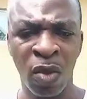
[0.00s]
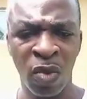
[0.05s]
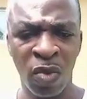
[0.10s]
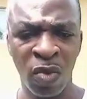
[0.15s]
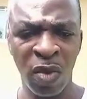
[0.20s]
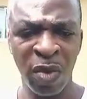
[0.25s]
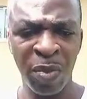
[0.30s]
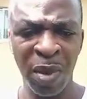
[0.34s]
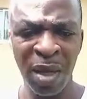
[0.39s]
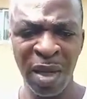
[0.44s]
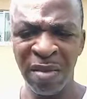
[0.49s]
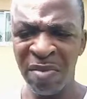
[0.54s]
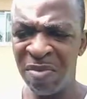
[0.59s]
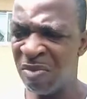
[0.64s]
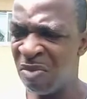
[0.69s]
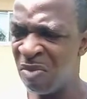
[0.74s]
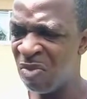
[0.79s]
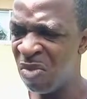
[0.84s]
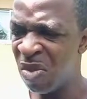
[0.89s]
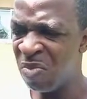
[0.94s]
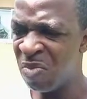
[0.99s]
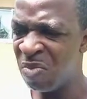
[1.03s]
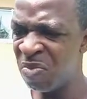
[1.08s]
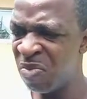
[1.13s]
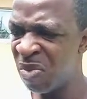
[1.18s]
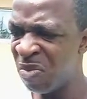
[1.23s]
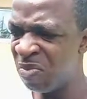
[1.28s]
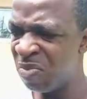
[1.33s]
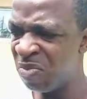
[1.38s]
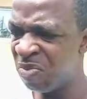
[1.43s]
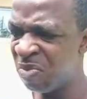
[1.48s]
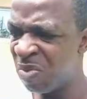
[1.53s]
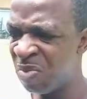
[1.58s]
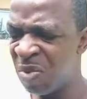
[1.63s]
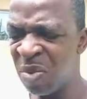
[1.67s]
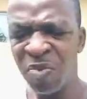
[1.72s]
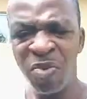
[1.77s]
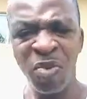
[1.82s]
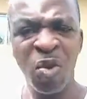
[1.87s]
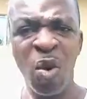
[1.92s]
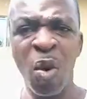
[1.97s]
We've
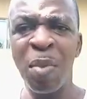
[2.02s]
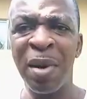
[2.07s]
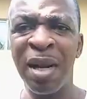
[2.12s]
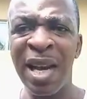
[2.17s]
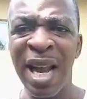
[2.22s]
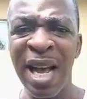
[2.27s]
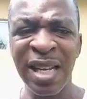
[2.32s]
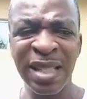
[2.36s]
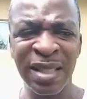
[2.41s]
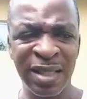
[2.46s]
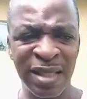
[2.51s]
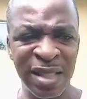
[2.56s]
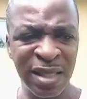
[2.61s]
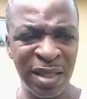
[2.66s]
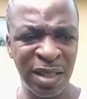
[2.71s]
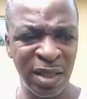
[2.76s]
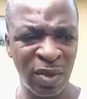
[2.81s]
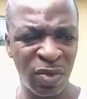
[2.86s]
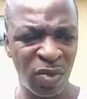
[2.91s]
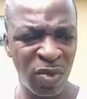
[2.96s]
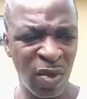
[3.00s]
normalized this.